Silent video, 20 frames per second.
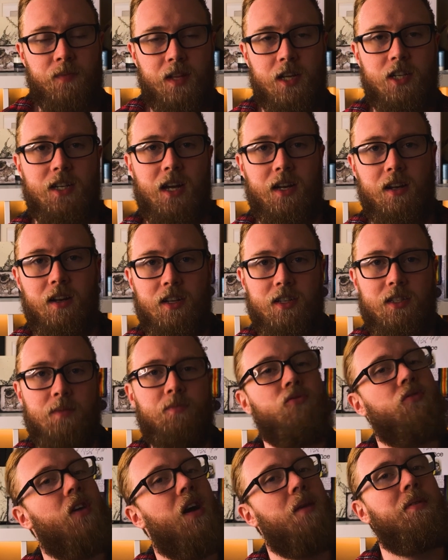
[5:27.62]
channel a
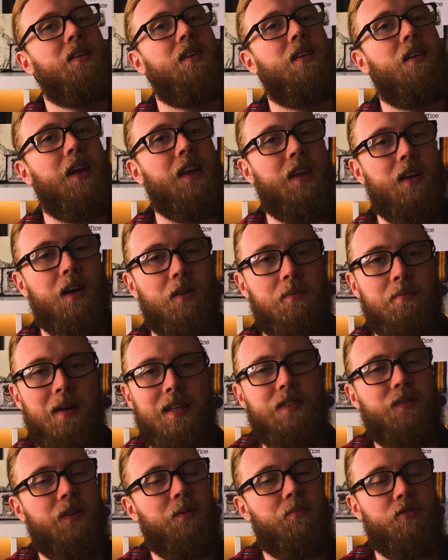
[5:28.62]
subscribe and a like. I would
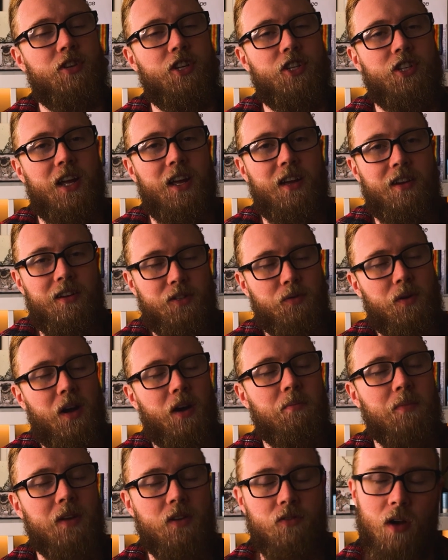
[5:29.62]
massively appreciate it, because it will
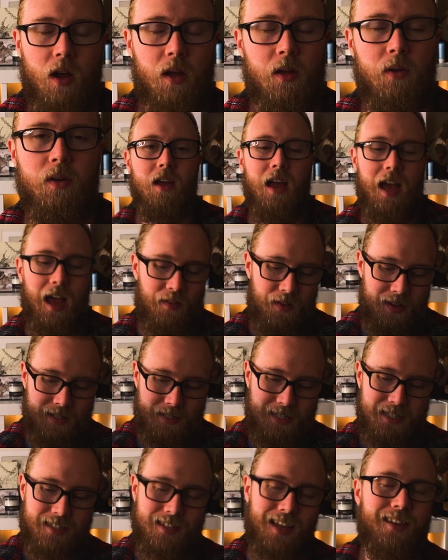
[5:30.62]
help me grow. And that's the
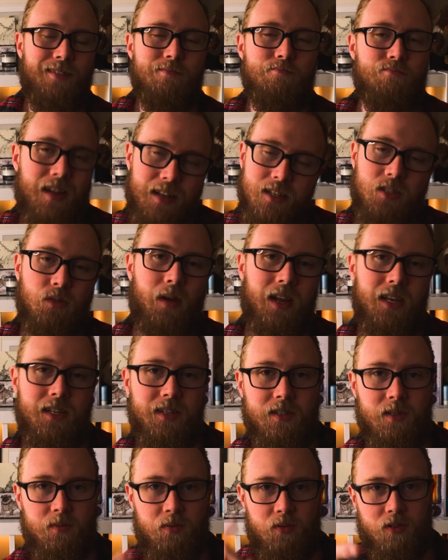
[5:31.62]
second best way to
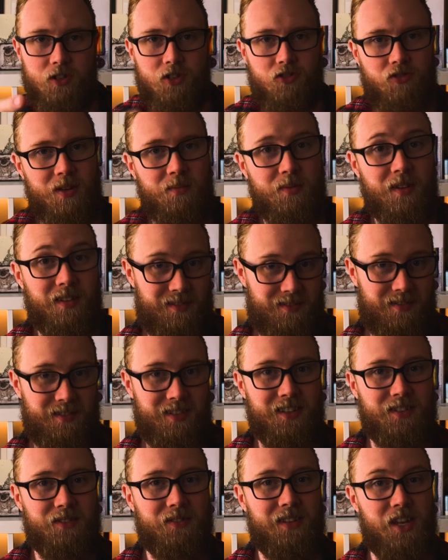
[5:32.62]
support a streamer,
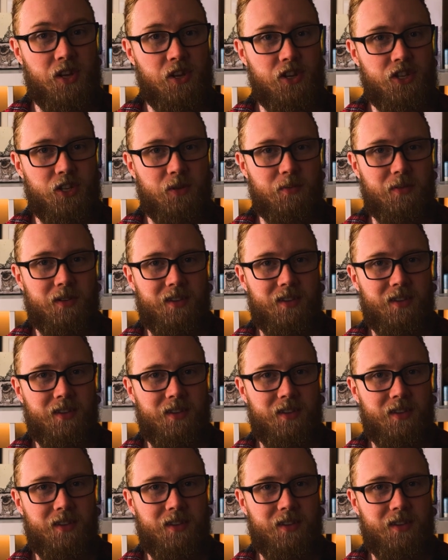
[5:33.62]
is on their YouTube.